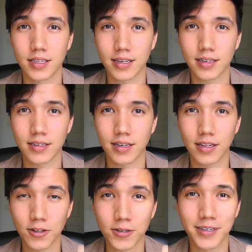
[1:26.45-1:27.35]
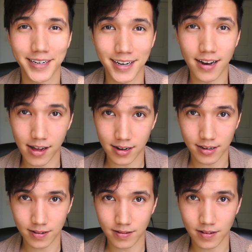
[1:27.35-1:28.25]
Like, I learned a
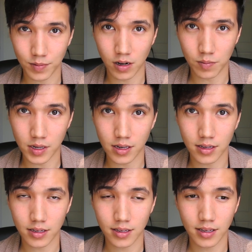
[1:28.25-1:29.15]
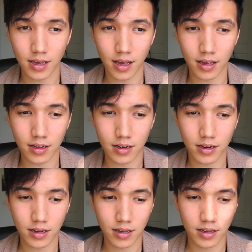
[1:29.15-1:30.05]
lot about me, and